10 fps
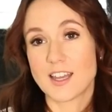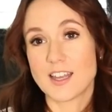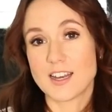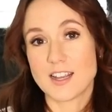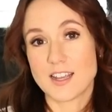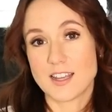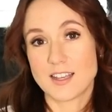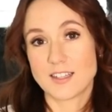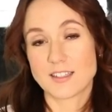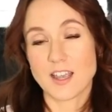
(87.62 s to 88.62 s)
It
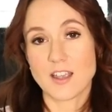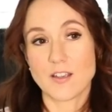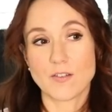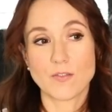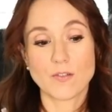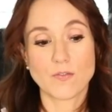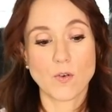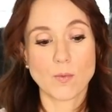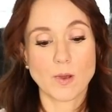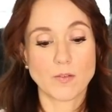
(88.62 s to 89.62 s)
is a
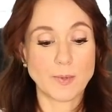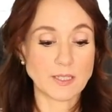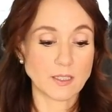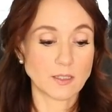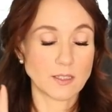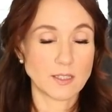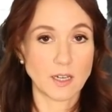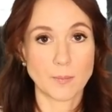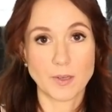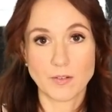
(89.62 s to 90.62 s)
form of basically
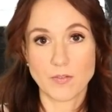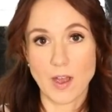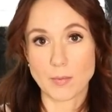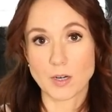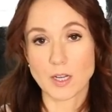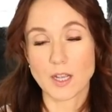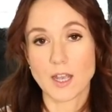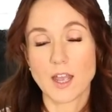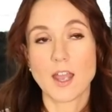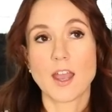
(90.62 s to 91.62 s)
stamping fabric,
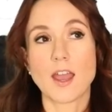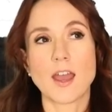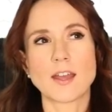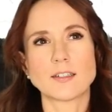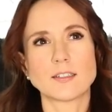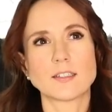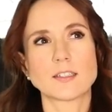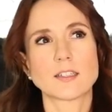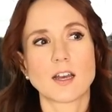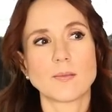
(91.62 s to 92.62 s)
and
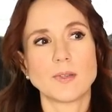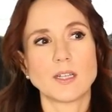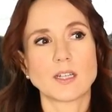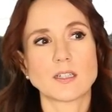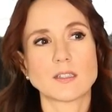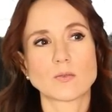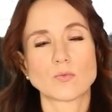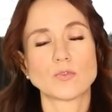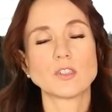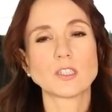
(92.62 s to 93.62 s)
I mean it's
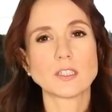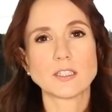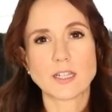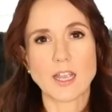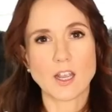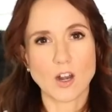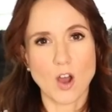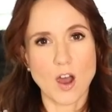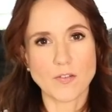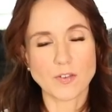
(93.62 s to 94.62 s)
really taken
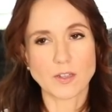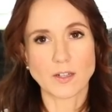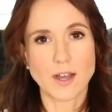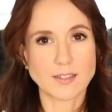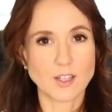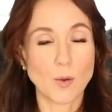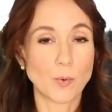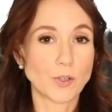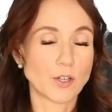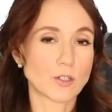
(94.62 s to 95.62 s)
off in the last
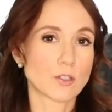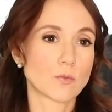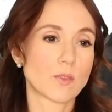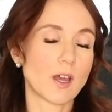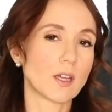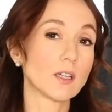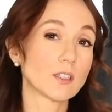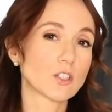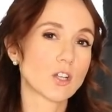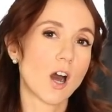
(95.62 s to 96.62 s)
couple years with that
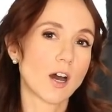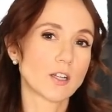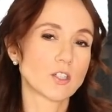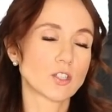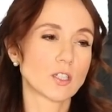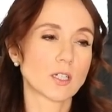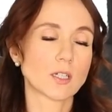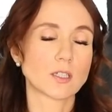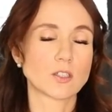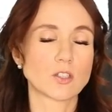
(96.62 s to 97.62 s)
English cottage look.
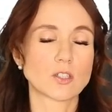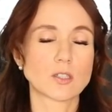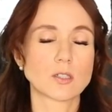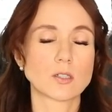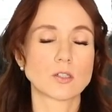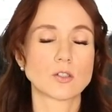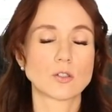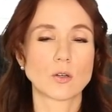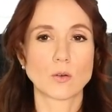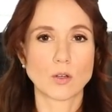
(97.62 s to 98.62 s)
It's just,
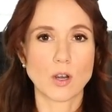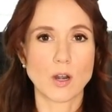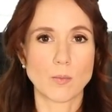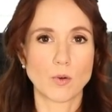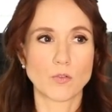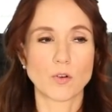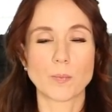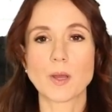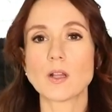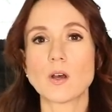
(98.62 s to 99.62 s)
just so incredible for
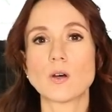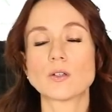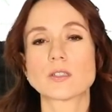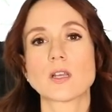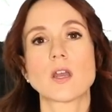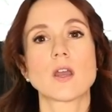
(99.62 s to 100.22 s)
pillows